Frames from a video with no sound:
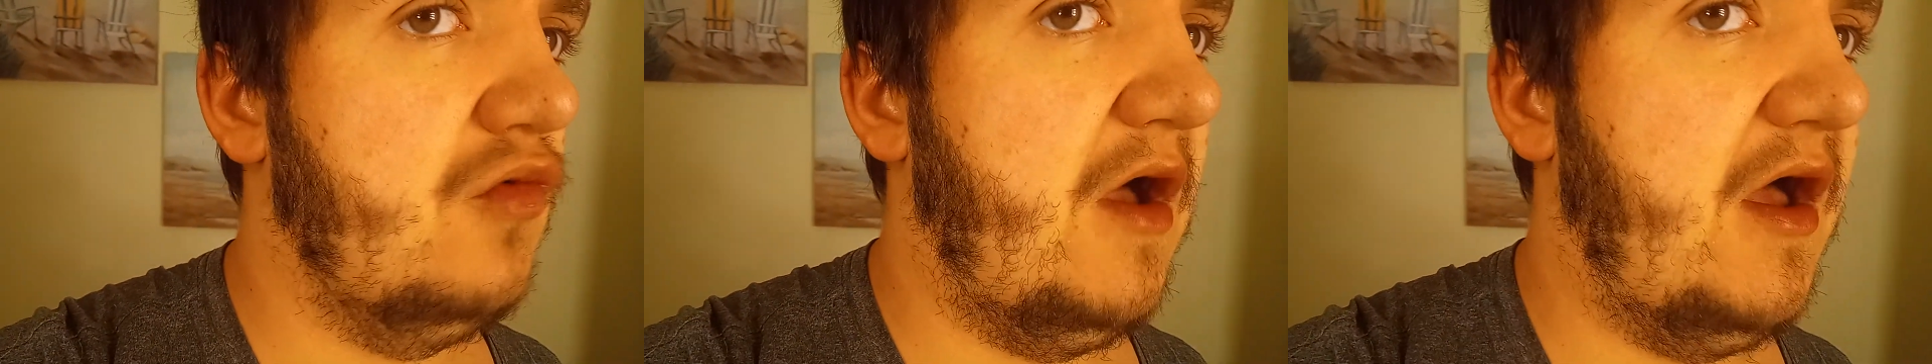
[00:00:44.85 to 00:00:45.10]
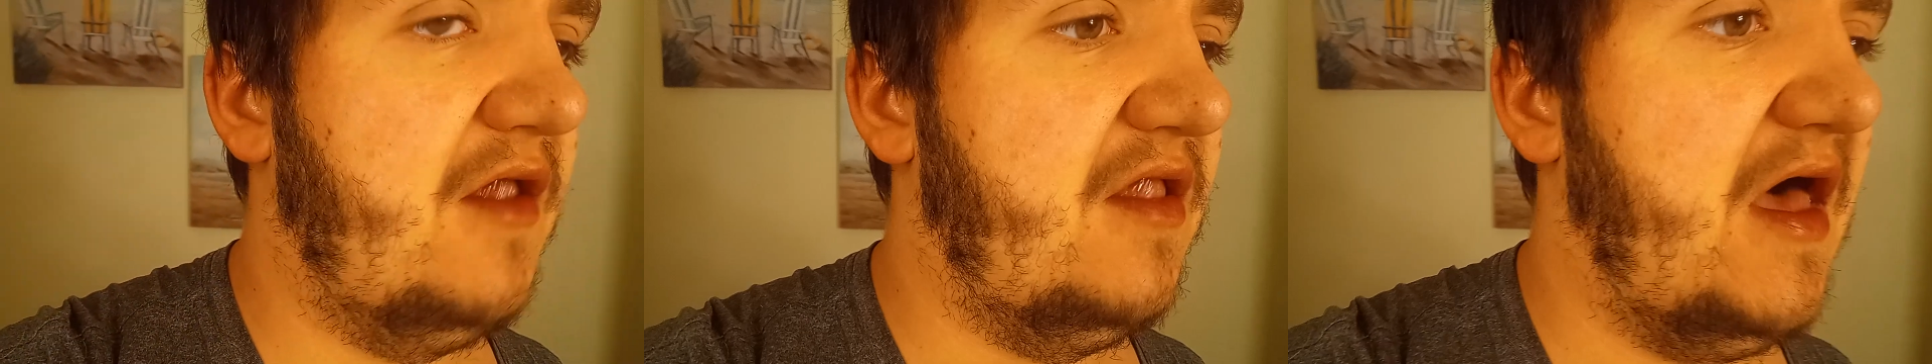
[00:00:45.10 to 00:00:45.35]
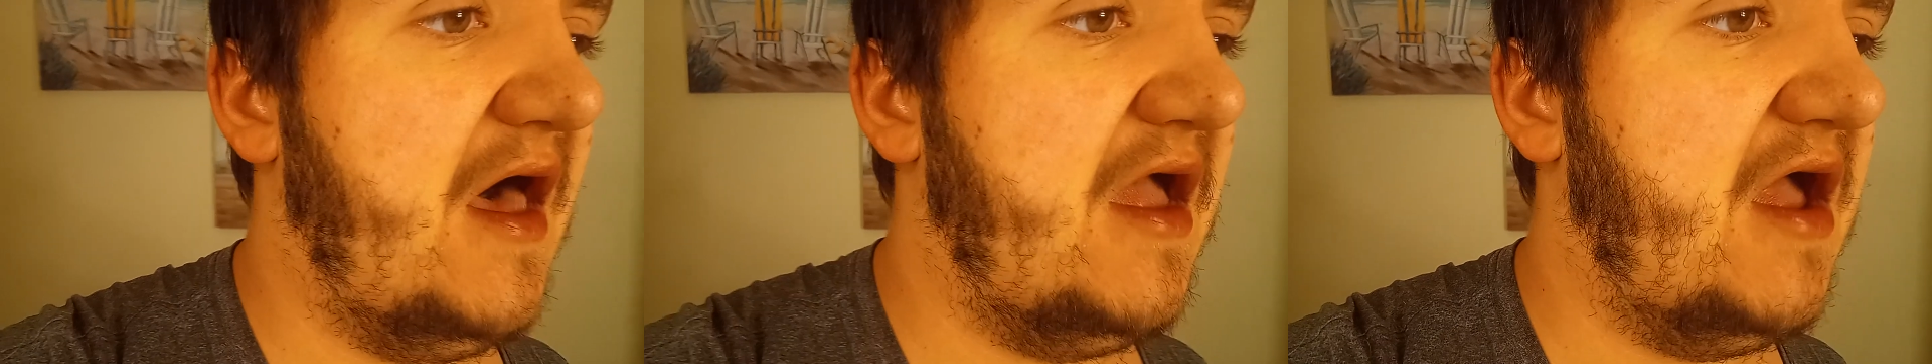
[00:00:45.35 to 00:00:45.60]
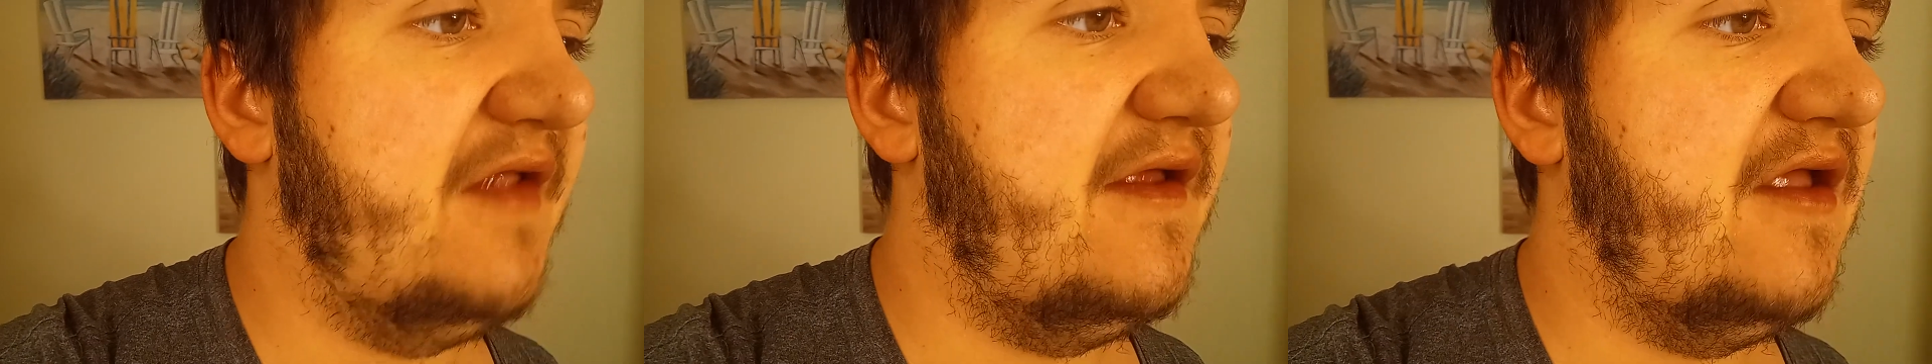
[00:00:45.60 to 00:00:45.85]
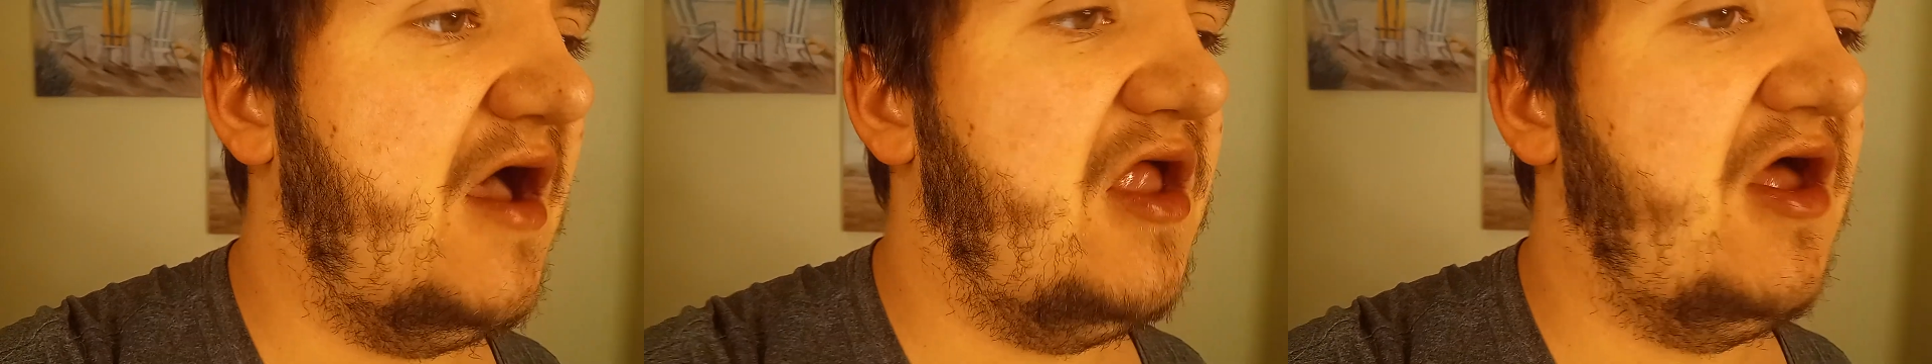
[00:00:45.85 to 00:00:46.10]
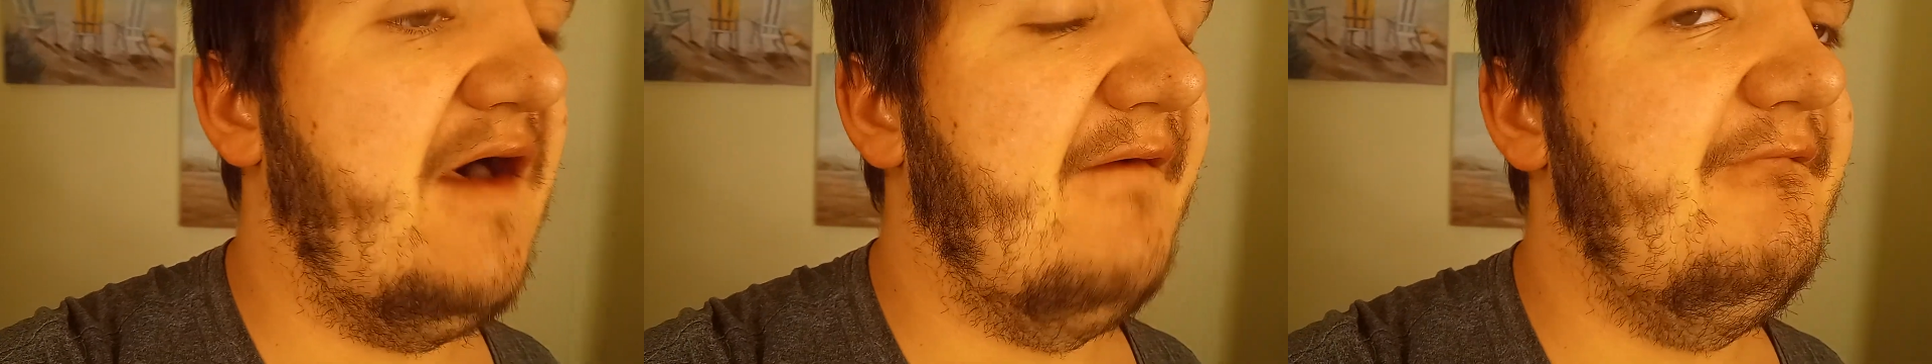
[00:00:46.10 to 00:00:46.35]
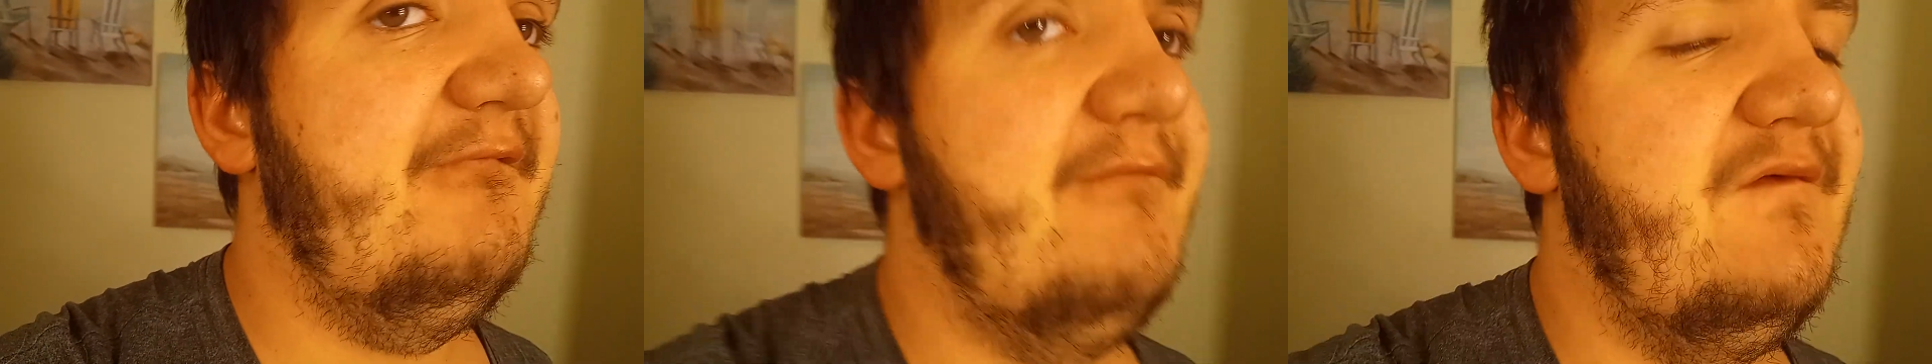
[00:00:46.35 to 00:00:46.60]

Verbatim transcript: while I had the night off,